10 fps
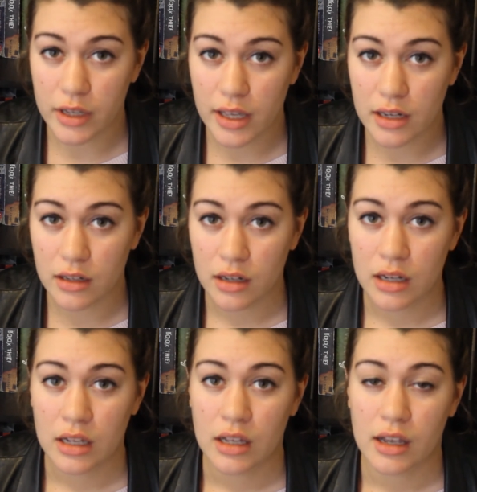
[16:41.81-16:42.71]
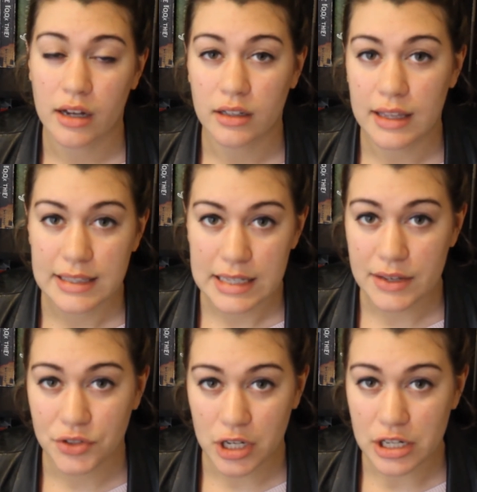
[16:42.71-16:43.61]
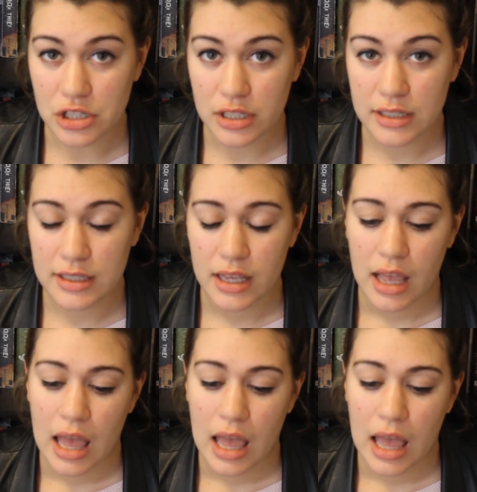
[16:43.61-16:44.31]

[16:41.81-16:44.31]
again. Kind of like Sea of Strangers.